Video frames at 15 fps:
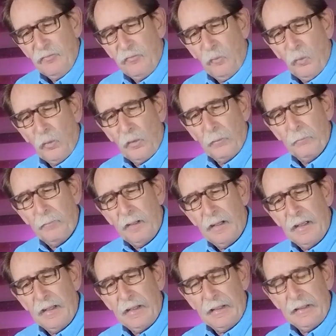for
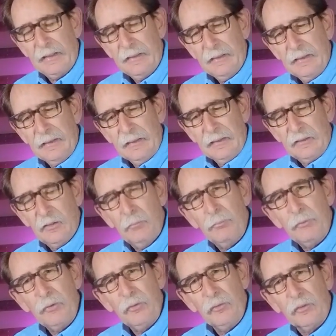my
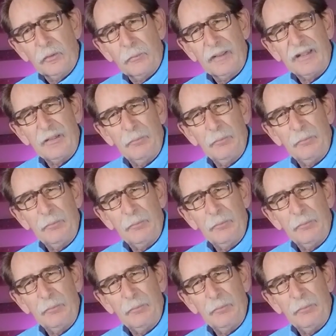computer. My